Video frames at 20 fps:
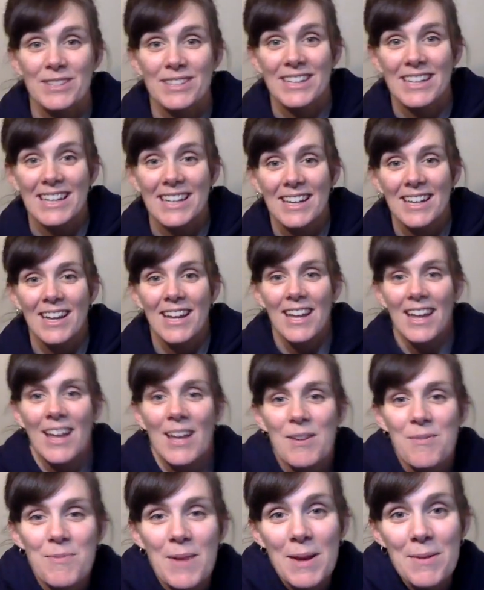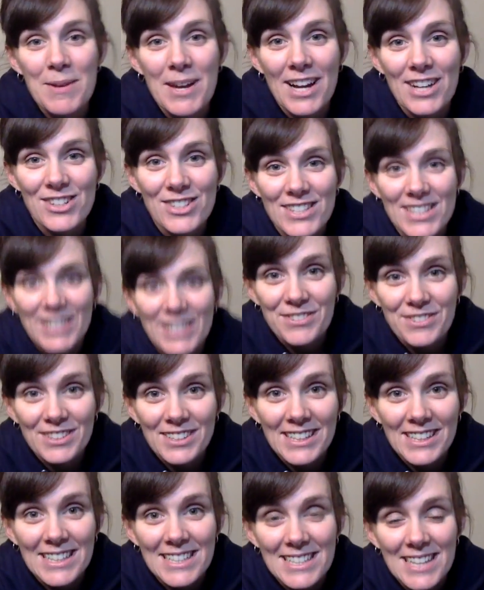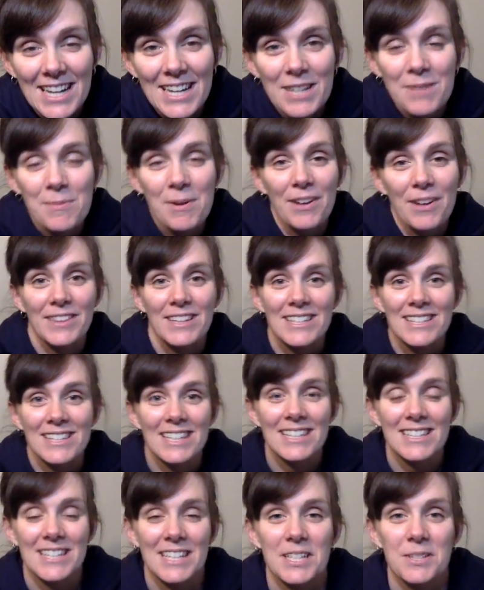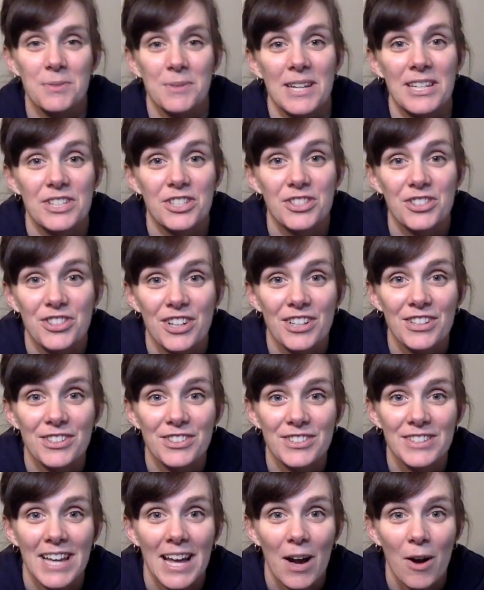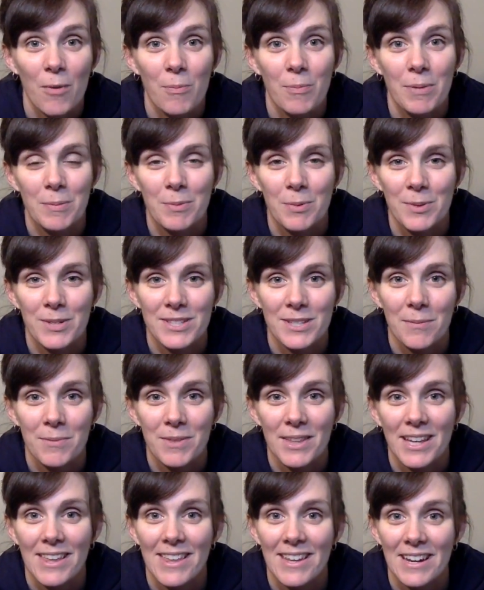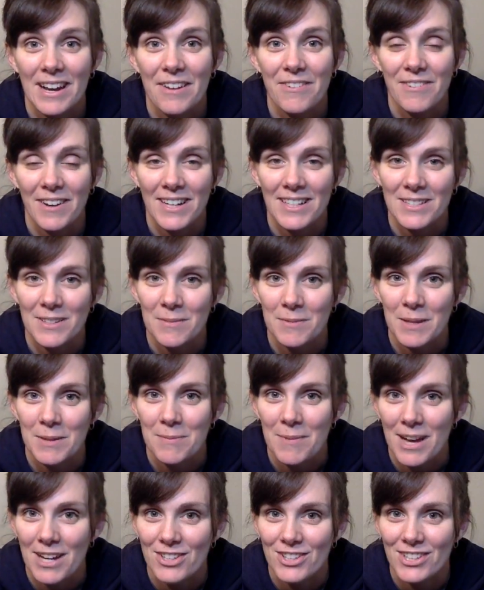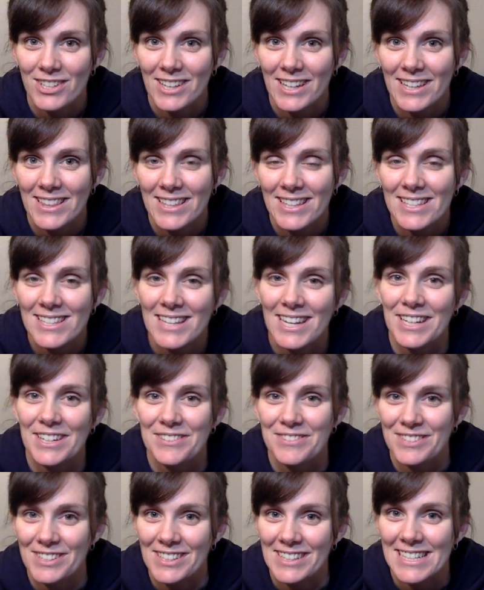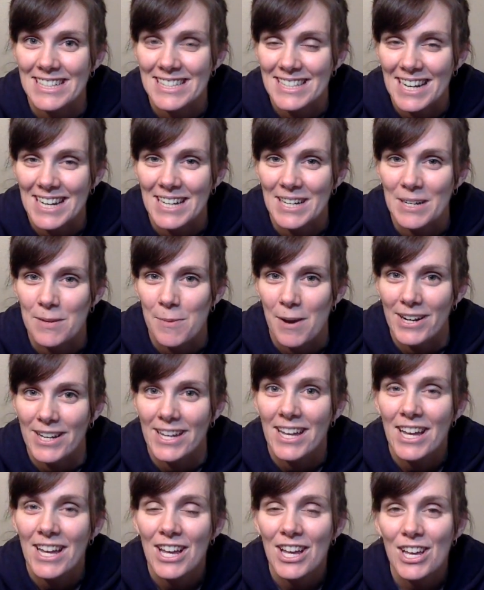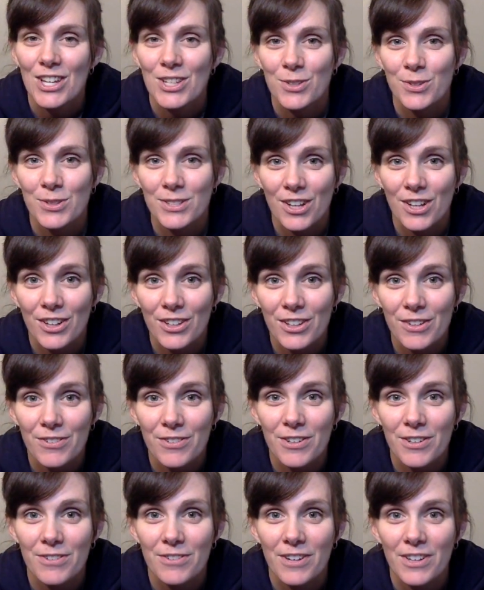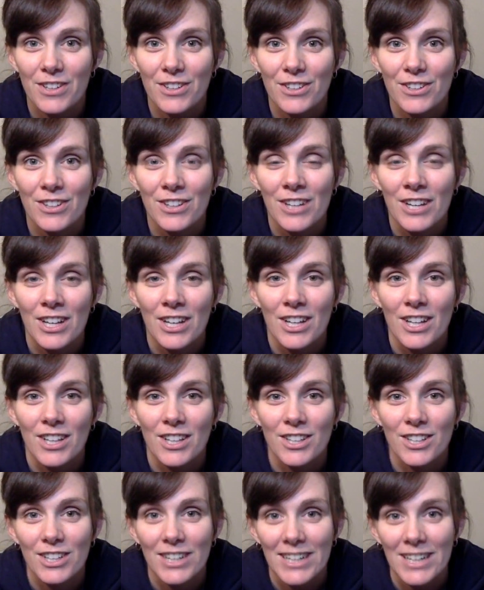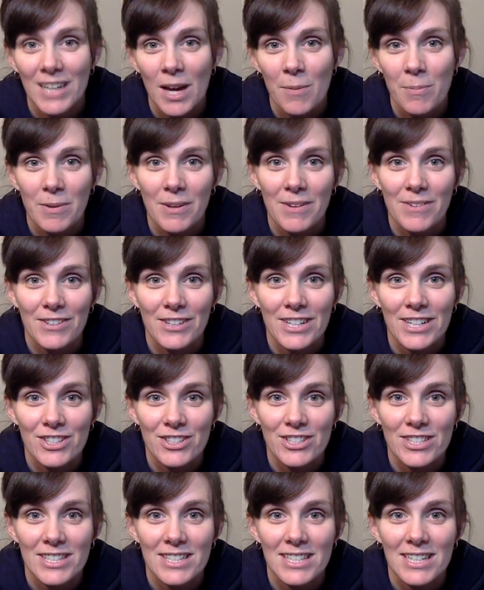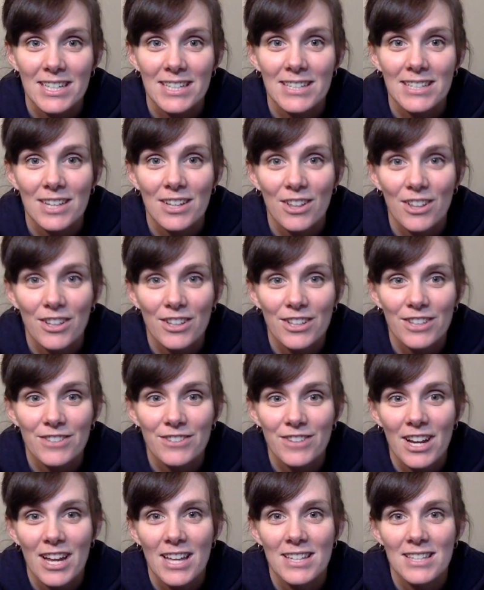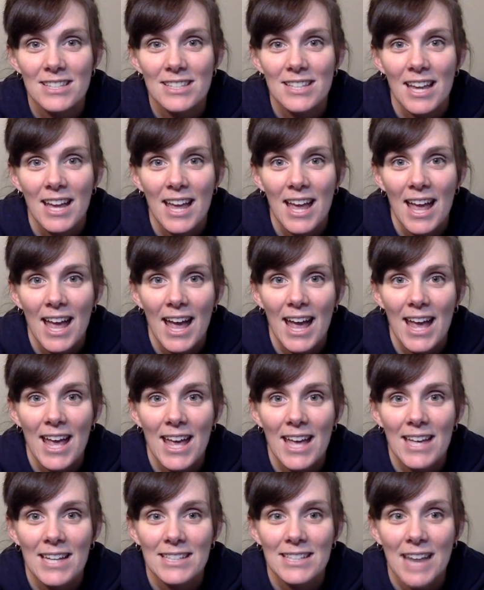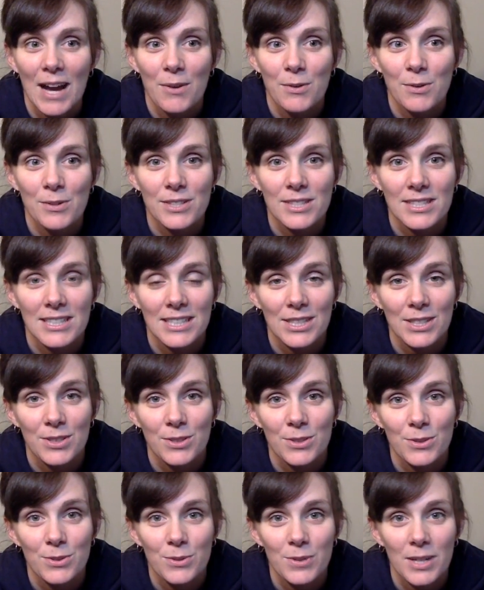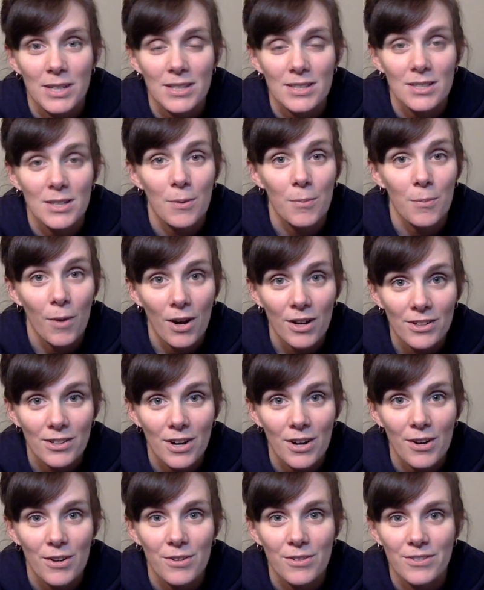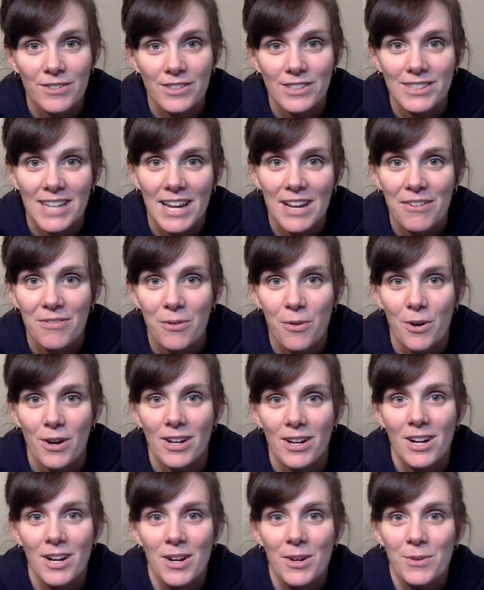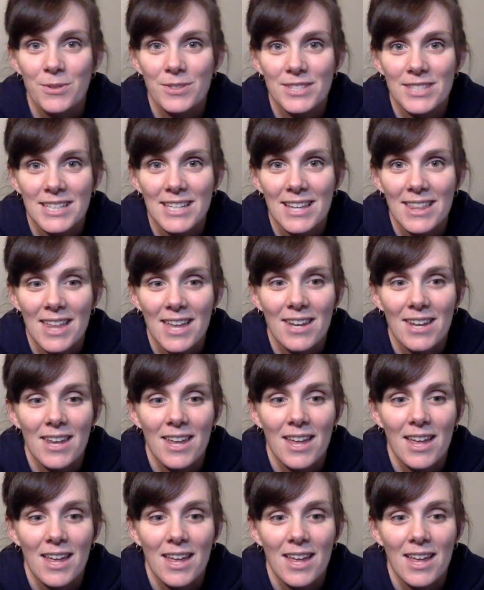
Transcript: neat. Maybe I just get really excited about these things because when I struggle to help people with something and then I find something magic like this, I get really excited about it. So it's called a foot funnel. Look it up if you're interested. Tell all your friends. And I will see you tomorrow for day 4. We'll see you then.